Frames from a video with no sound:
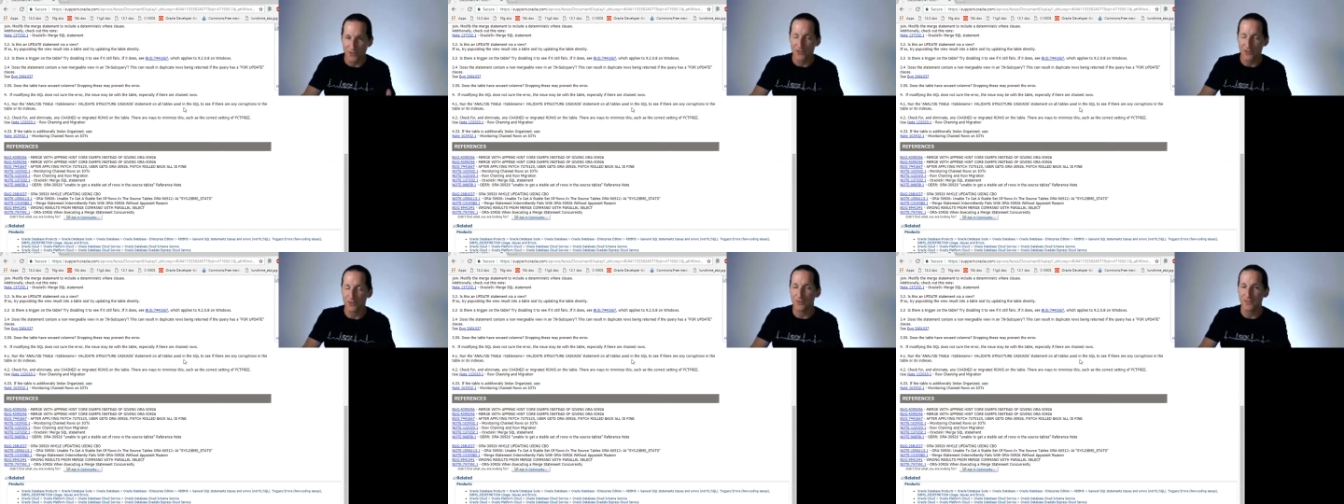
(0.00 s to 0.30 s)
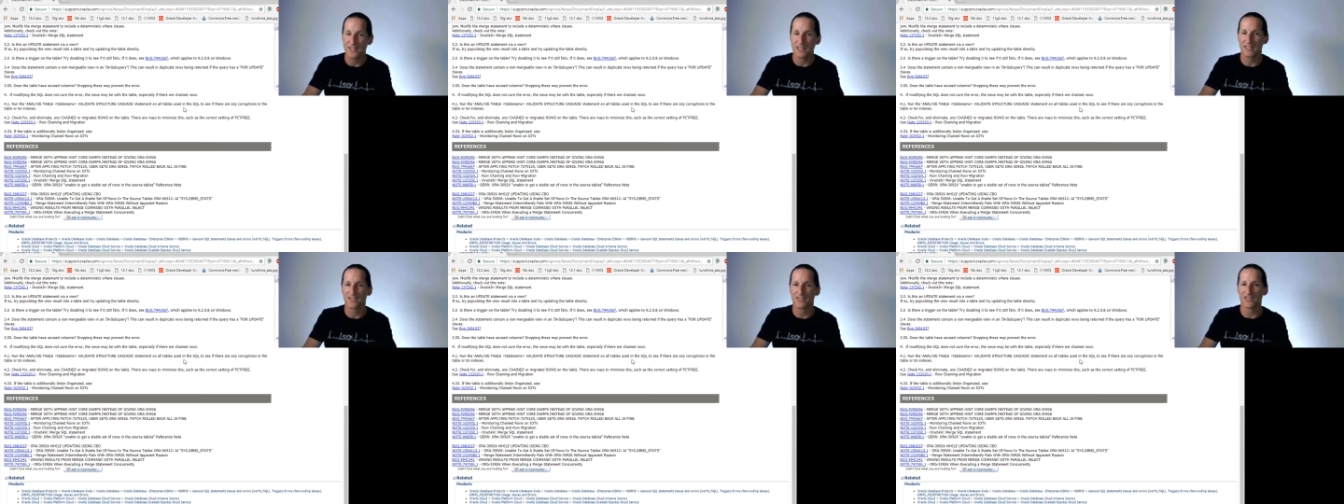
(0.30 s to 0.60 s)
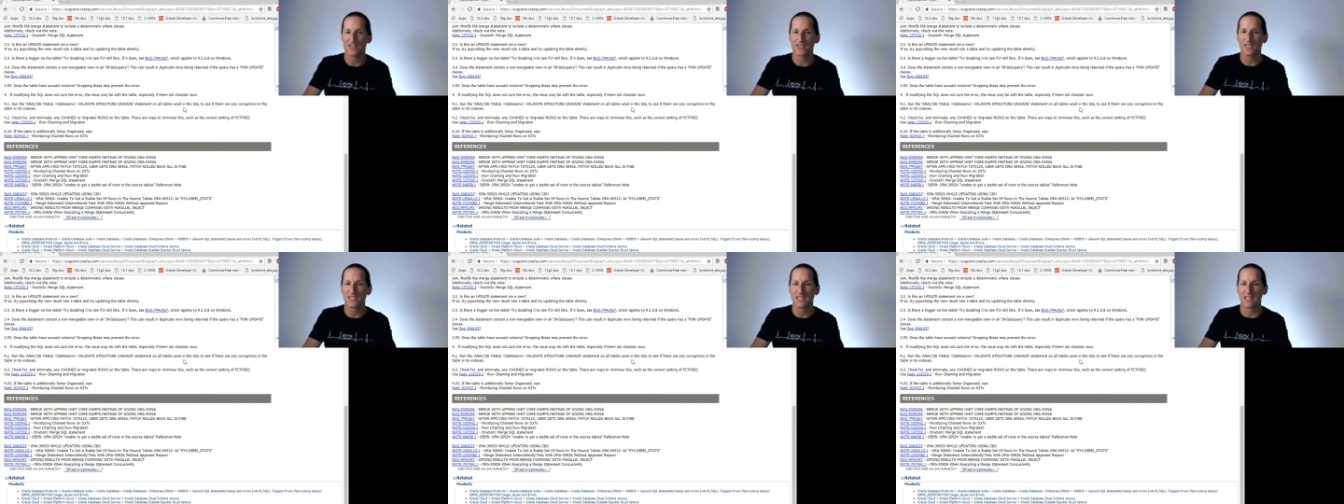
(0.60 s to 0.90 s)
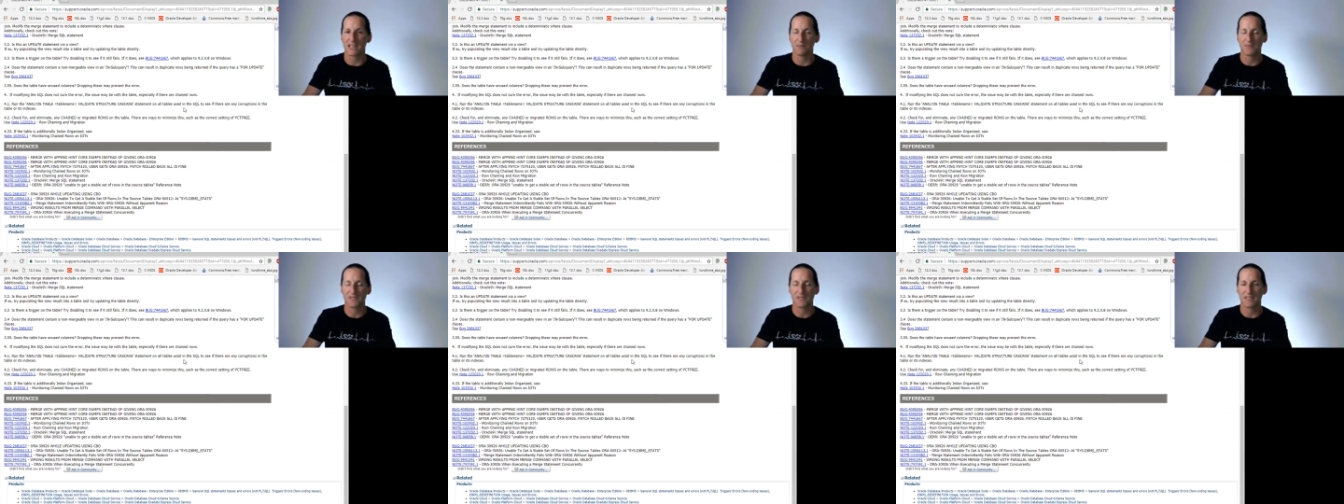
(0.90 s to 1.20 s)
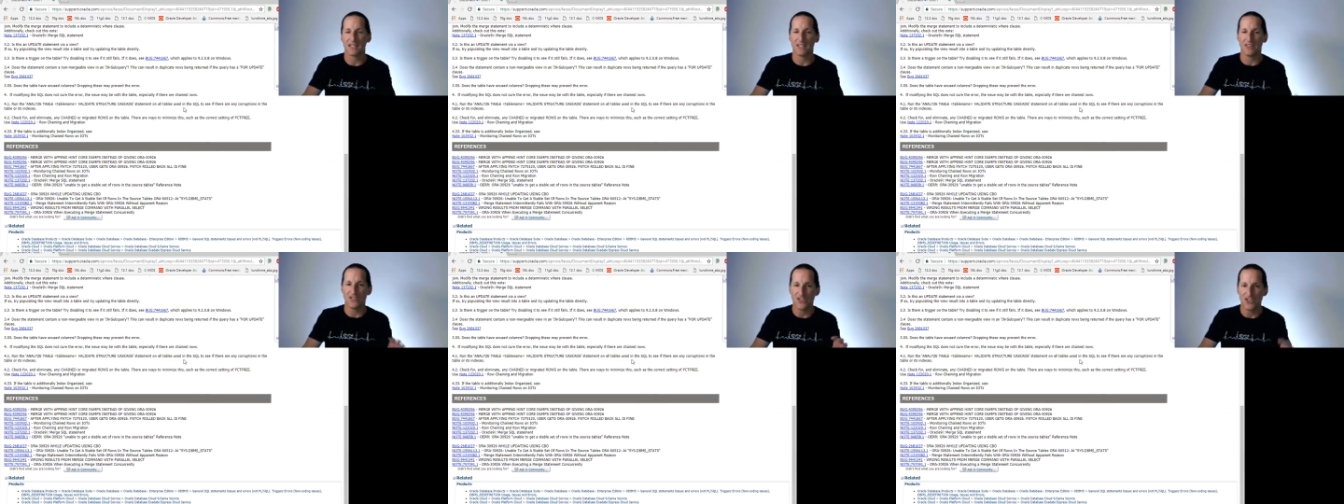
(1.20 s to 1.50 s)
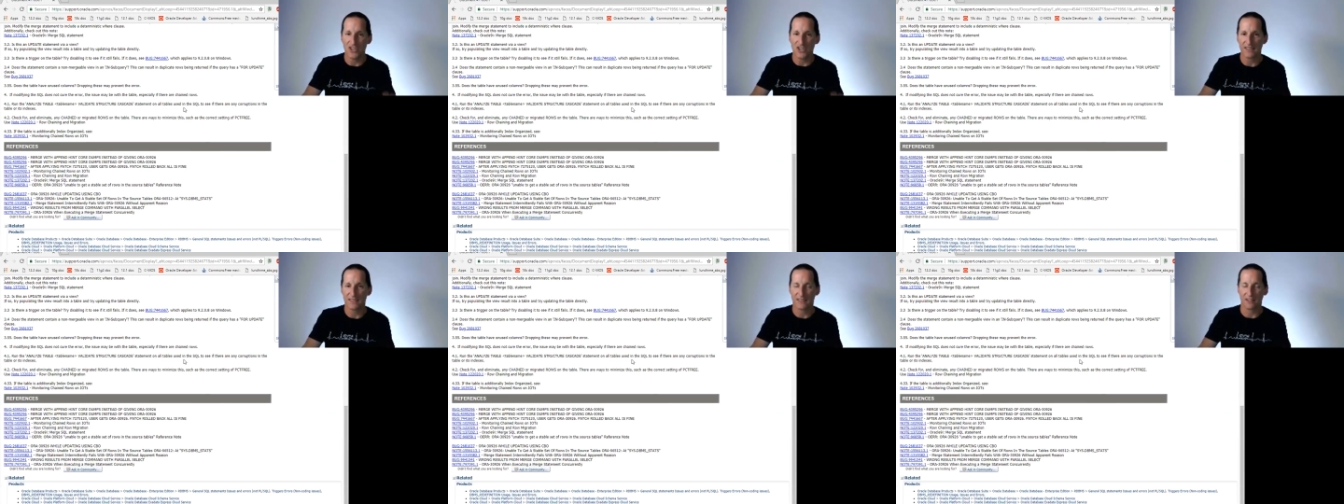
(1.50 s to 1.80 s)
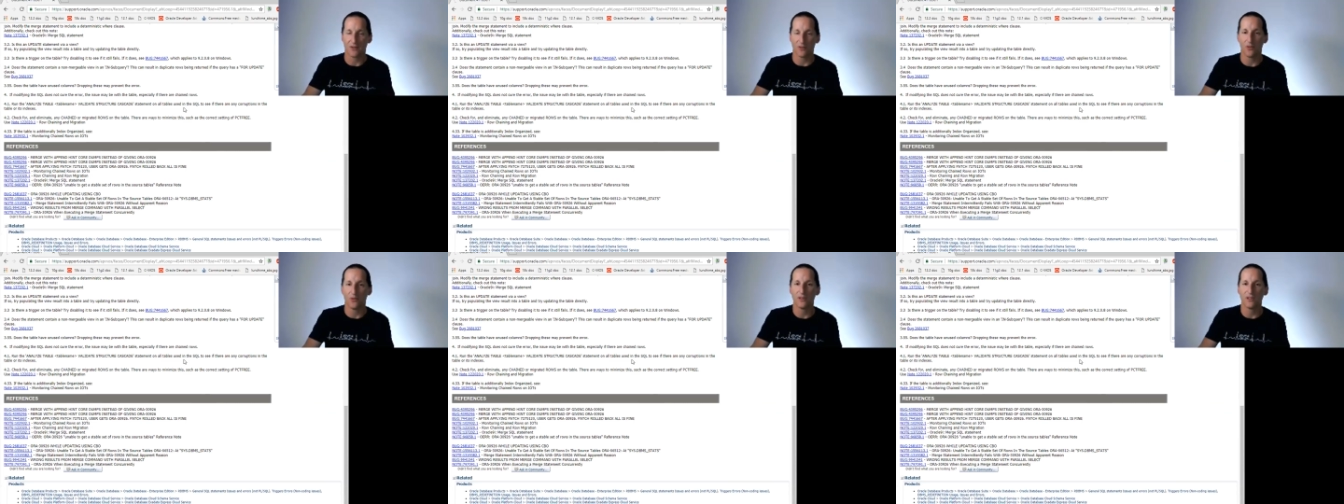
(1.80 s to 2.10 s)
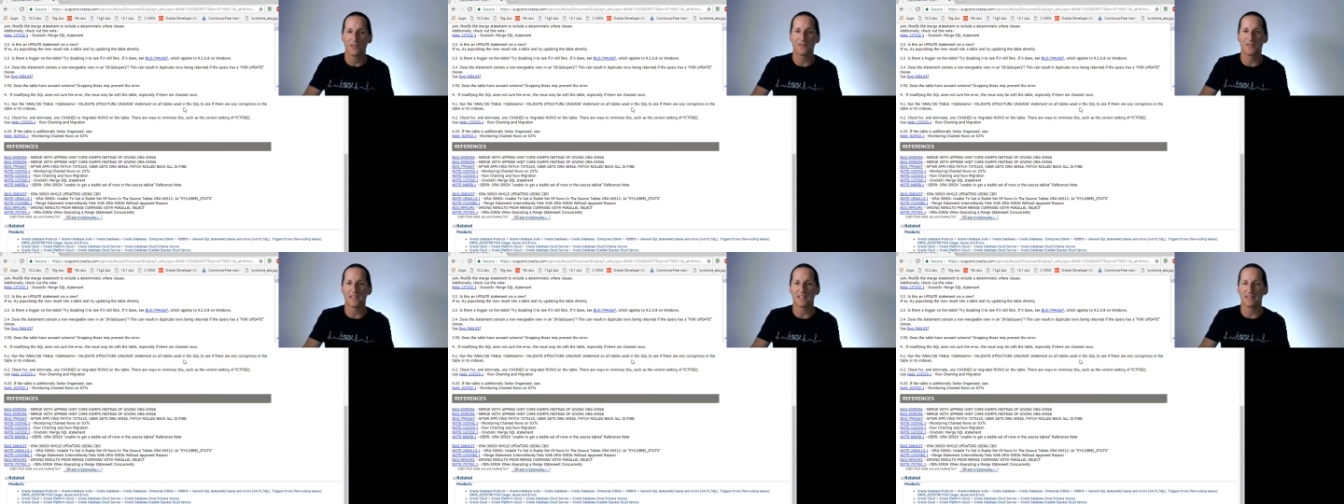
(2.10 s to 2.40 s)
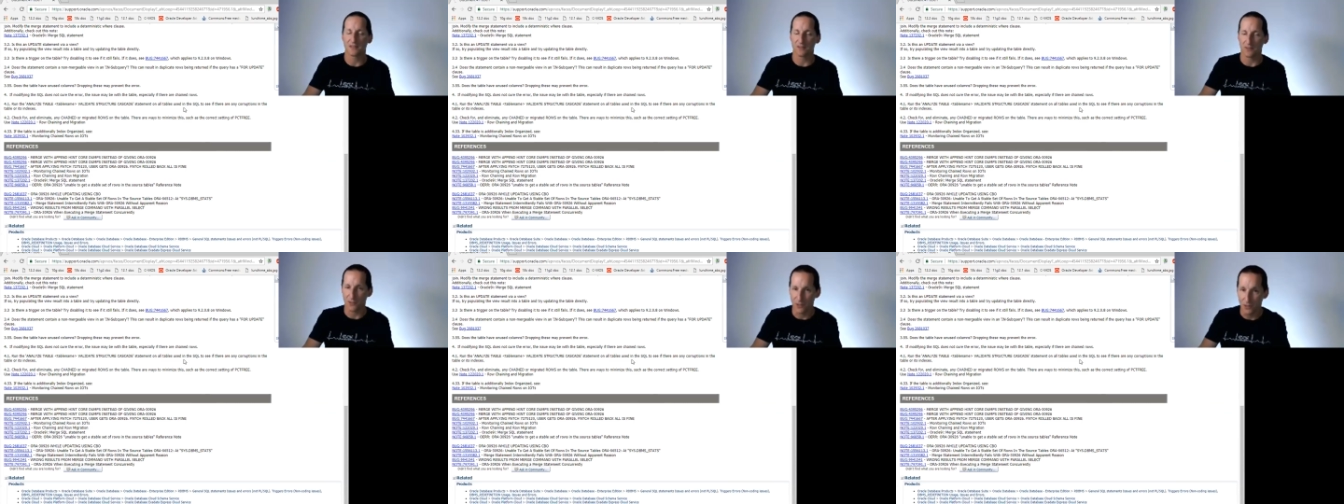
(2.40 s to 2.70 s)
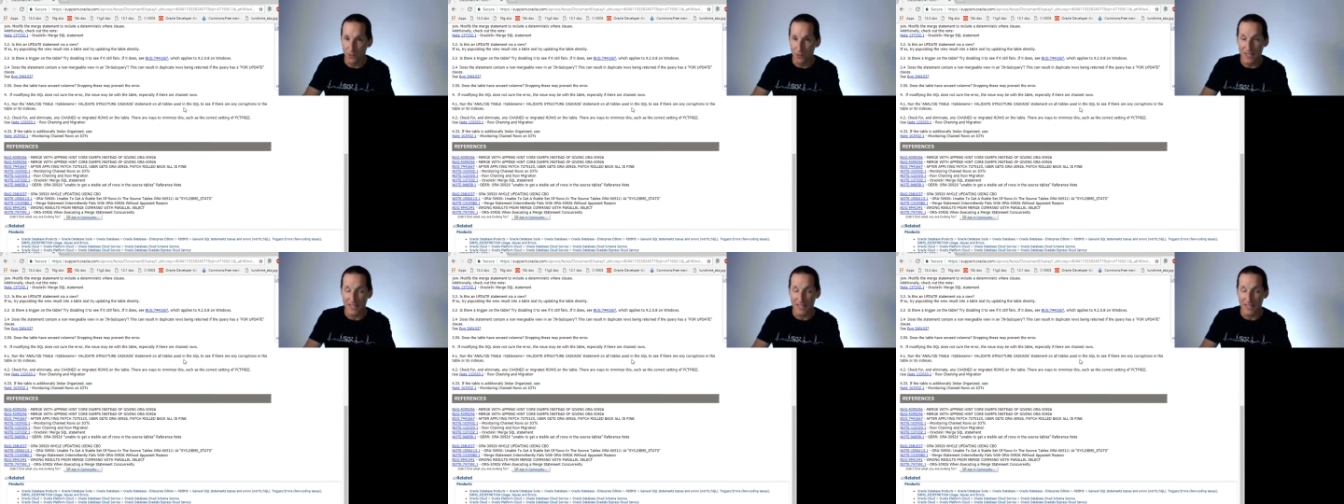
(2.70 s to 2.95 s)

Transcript: due diligence steps and check that all the things that you